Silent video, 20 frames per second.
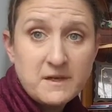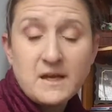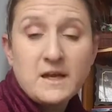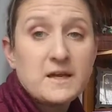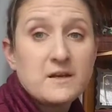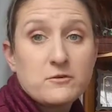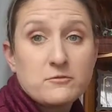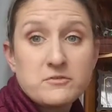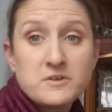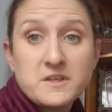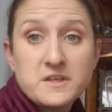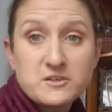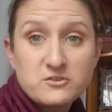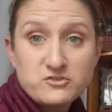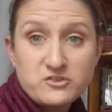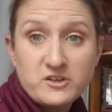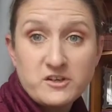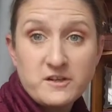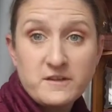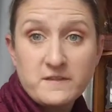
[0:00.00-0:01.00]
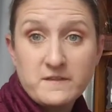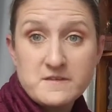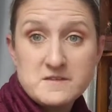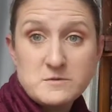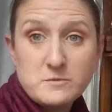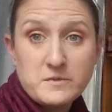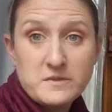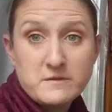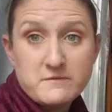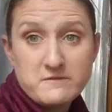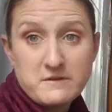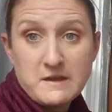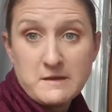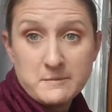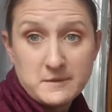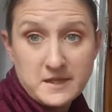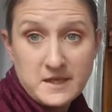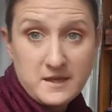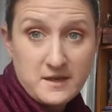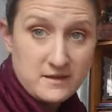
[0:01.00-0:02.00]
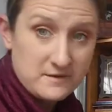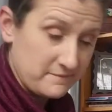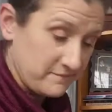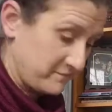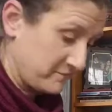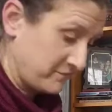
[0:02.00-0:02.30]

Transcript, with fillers: I don't feel like sharing this with the family yet.